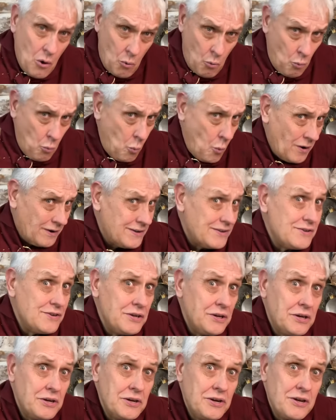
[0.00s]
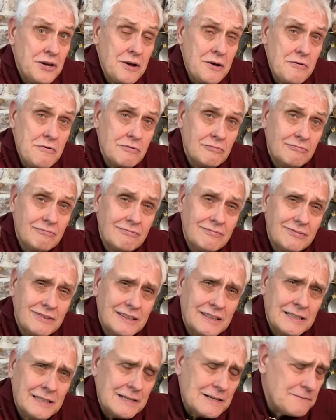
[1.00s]
What do you do?
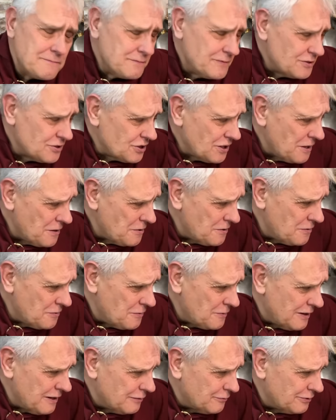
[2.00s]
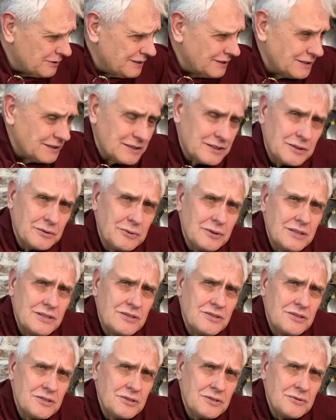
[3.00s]
So what you do
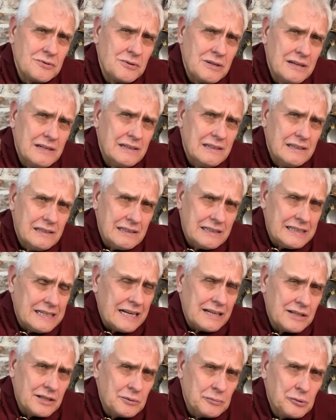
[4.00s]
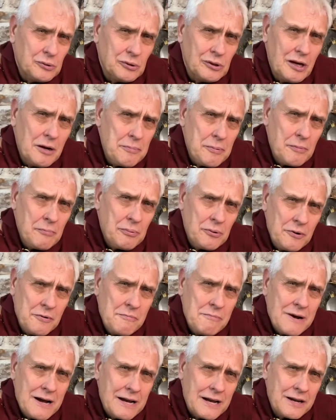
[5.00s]
is you gather them all up and put
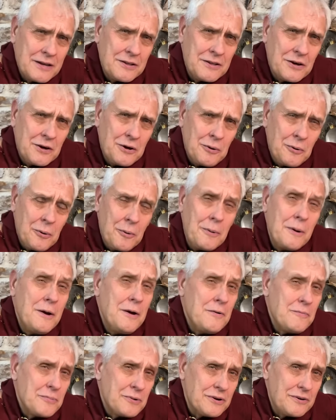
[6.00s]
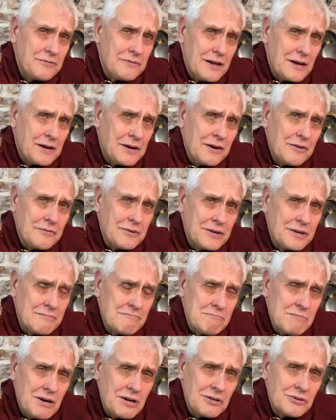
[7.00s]
them back in the hole. But if they're covered in
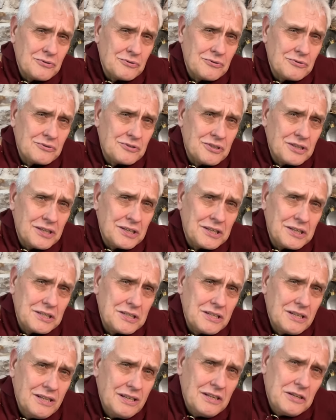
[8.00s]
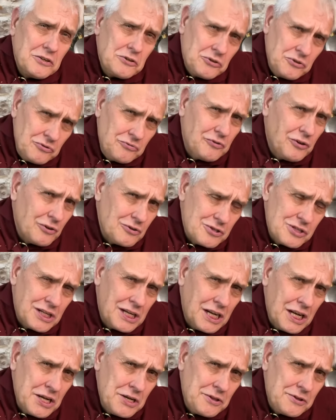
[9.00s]
mud or dirt, you've got to
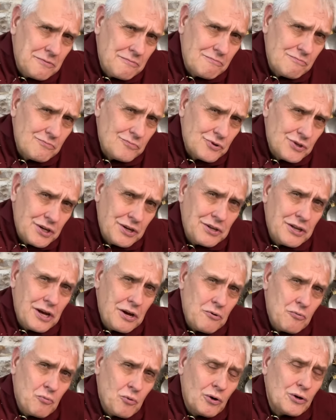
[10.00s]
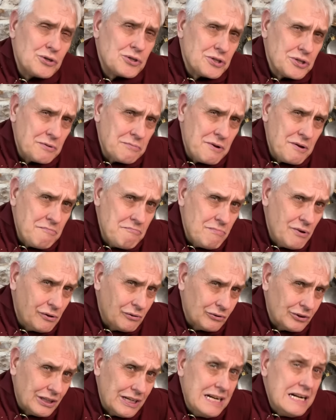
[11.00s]
clean them. So they washed them in
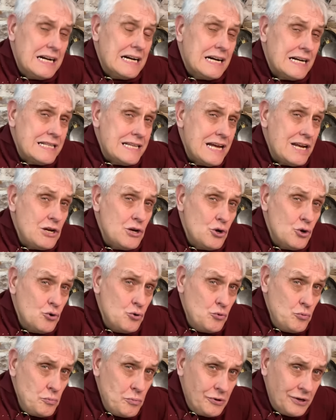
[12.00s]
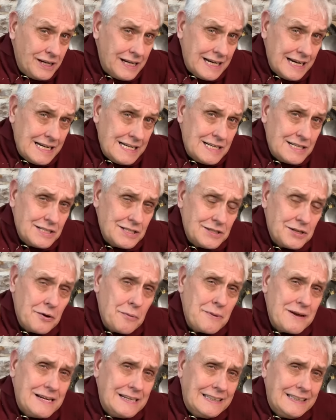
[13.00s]
milk and then lubricated
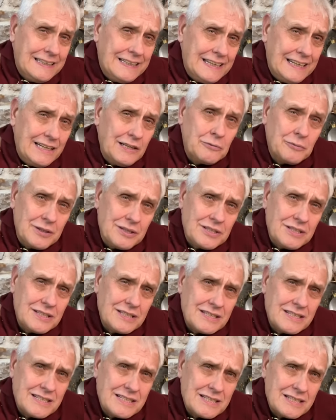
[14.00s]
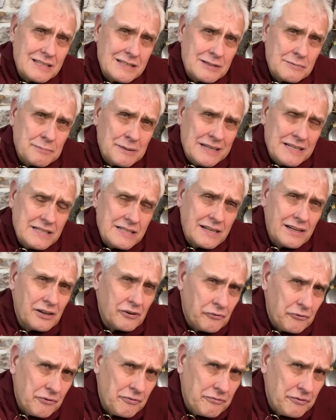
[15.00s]
them in ghee, which is basically
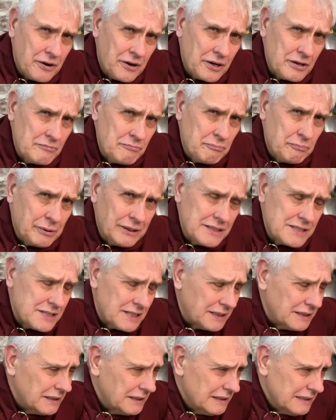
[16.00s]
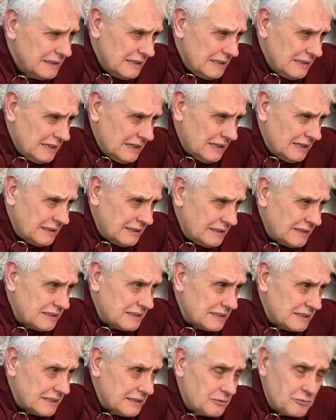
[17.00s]
refined butter.
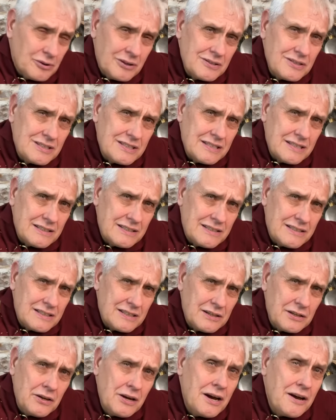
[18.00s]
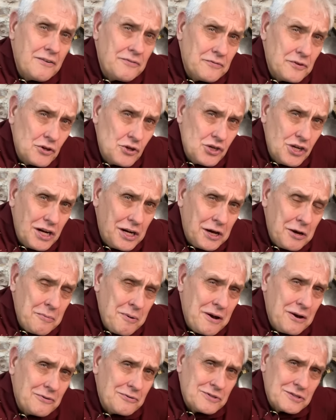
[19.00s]
Another thing was that you have to check them
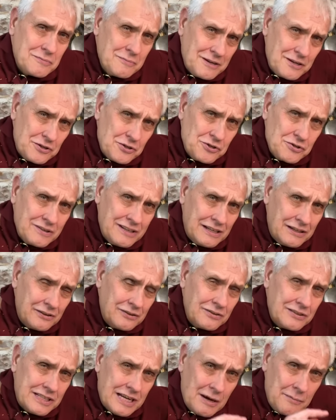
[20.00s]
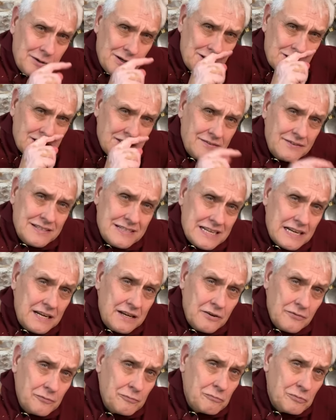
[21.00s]
out to make sure they're not damaged. And if there's any
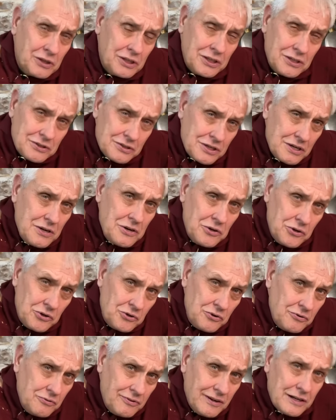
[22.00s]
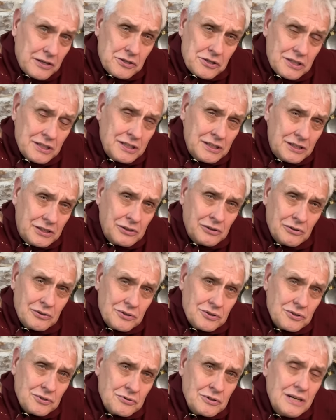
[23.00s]
of them cut, you've actually got
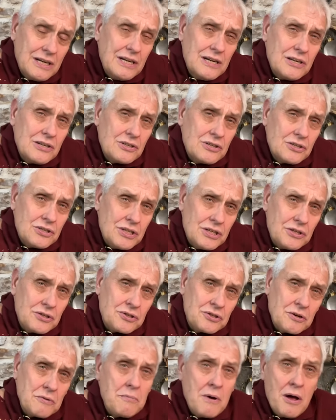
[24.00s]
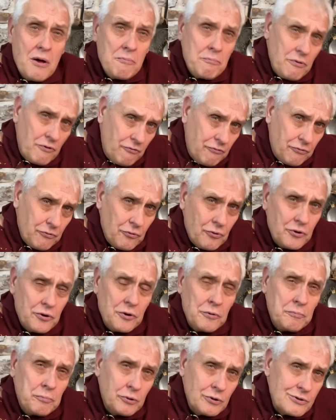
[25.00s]
to stitch them before
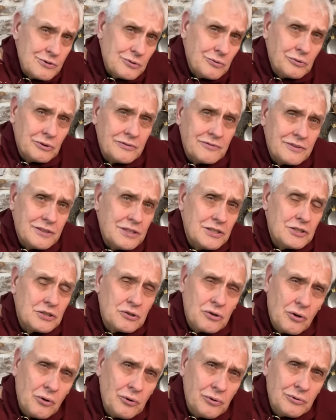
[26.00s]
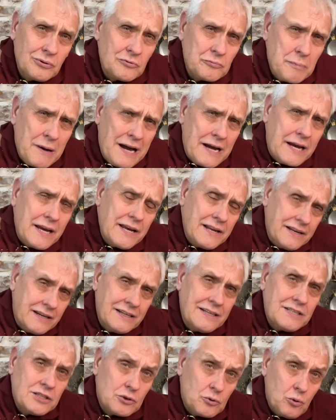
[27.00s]
you put all of these coils back in.
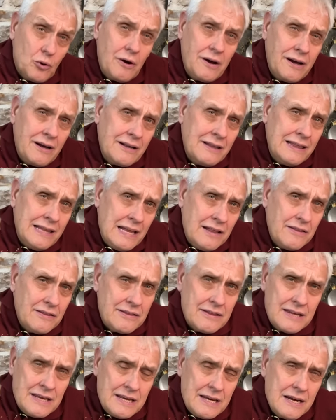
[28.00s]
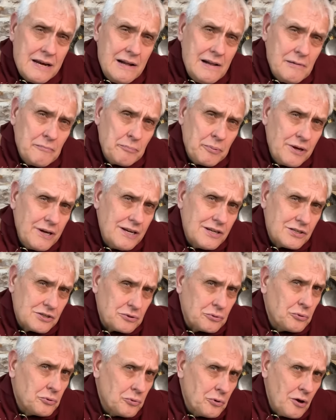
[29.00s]
And it's quite a lengthy piece
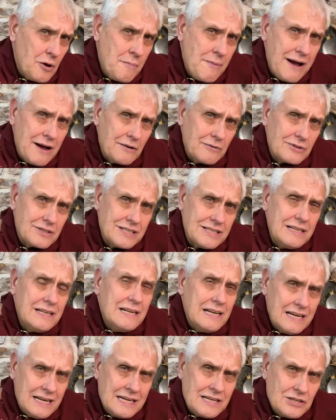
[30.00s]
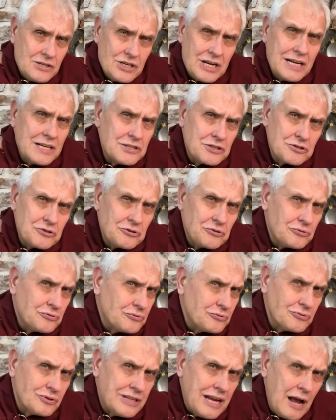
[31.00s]
all about
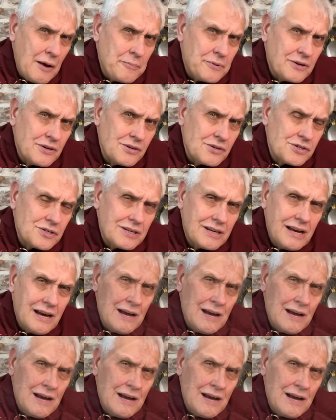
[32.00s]
intestinal damage.